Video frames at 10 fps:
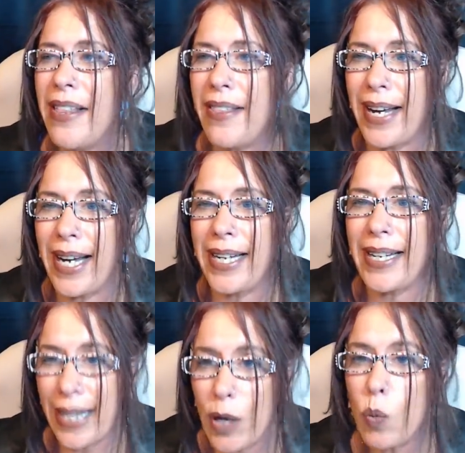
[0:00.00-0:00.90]
that
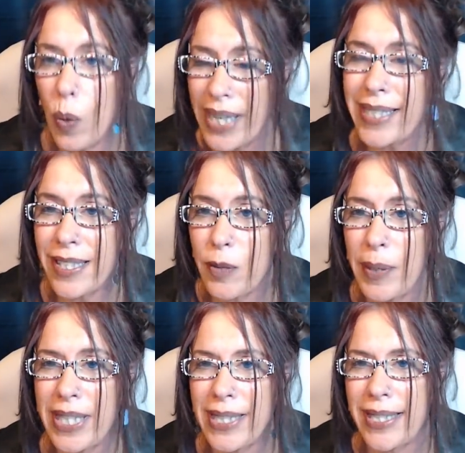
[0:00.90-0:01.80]
they went to
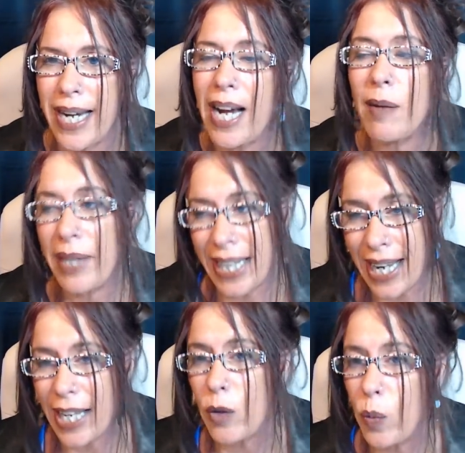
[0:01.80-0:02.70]
speak to Tom and
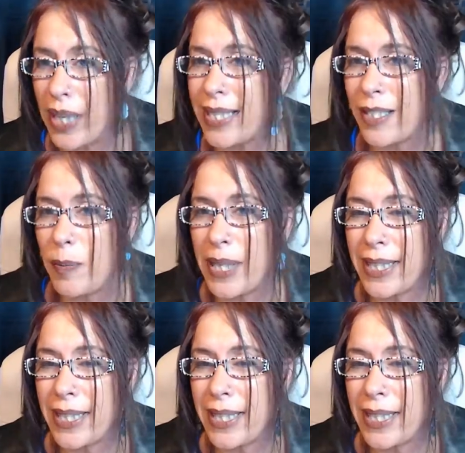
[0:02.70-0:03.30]
Kay went to speak